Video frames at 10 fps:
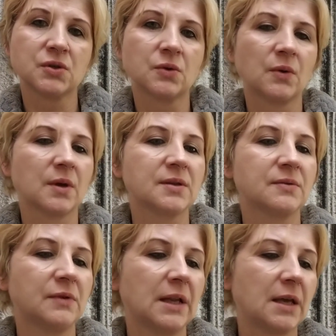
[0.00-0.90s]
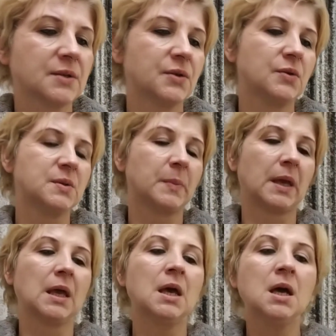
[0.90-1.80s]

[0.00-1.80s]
so really excuse me.